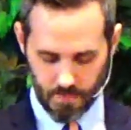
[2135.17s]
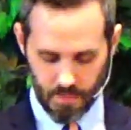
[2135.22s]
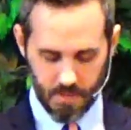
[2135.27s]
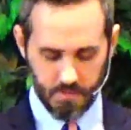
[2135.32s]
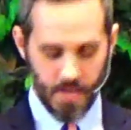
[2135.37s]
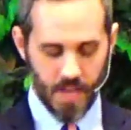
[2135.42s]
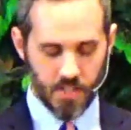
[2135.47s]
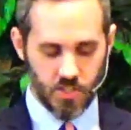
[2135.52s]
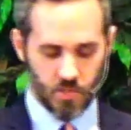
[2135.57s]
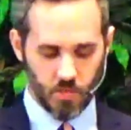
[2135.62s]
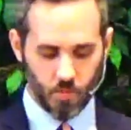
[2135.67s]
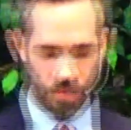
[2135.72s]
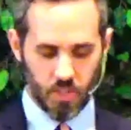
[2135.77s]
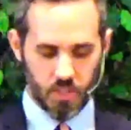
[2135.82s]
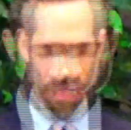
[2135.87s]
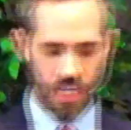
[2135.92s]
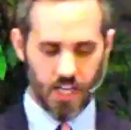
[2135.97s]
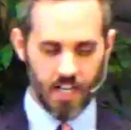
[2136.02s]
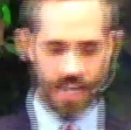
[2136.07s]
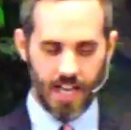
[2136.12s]
Imagine
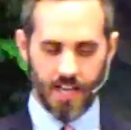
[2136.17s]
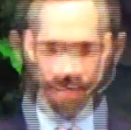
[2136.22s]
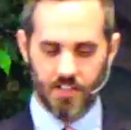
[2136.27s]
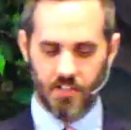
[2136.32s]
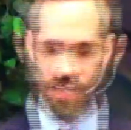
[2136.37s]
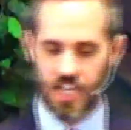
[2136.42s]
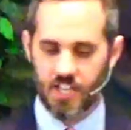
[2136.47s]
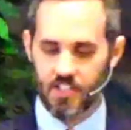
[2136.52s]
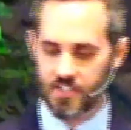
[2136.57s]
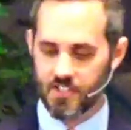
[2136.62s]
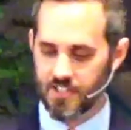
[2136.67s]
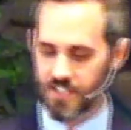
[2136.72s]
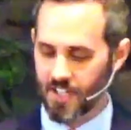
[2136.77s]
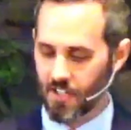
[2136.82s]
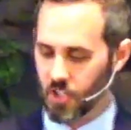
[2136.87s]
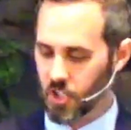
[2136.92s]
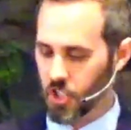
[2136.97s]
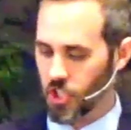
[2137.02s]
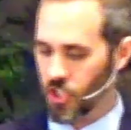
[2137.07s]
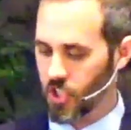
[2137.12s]
what cha- changes in
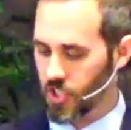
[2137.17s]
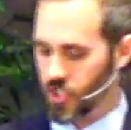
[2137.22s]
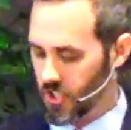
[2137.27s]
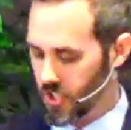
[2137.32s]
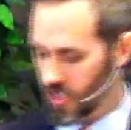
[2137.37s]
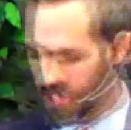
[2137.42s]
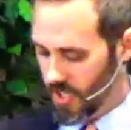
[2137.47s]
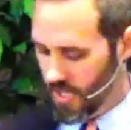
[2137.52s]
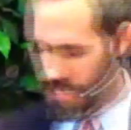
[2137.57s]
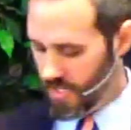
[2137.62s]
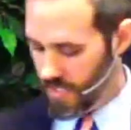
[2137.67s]
our church